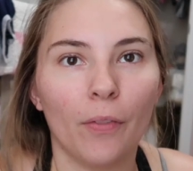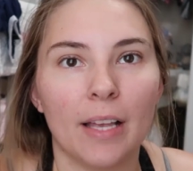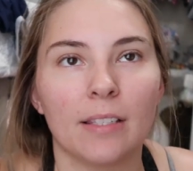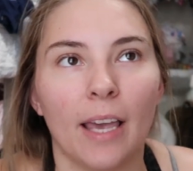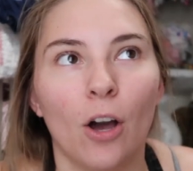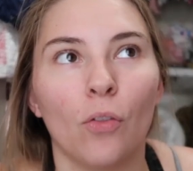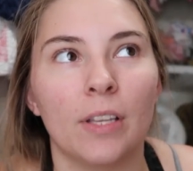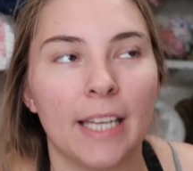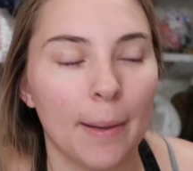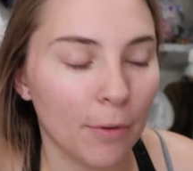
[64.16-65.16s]
on that scale the
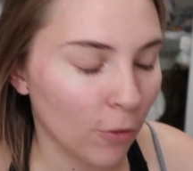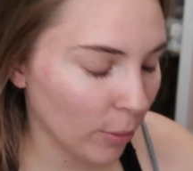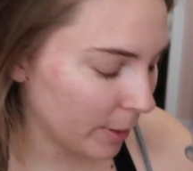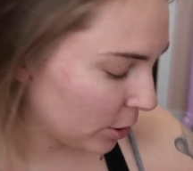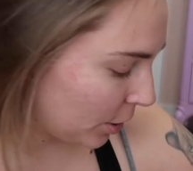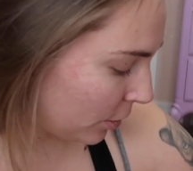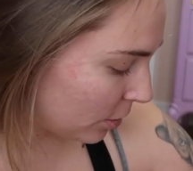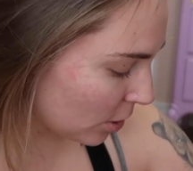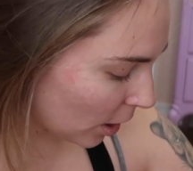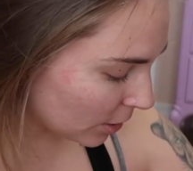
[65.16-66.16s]
day before we took her to
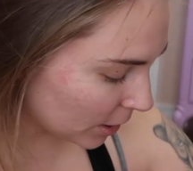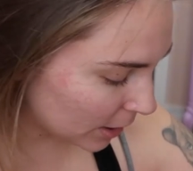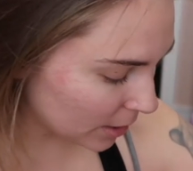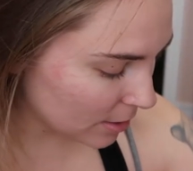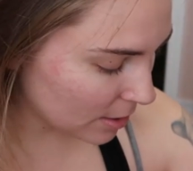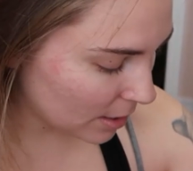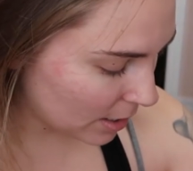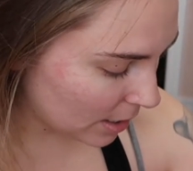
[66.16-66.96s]
the doctor's,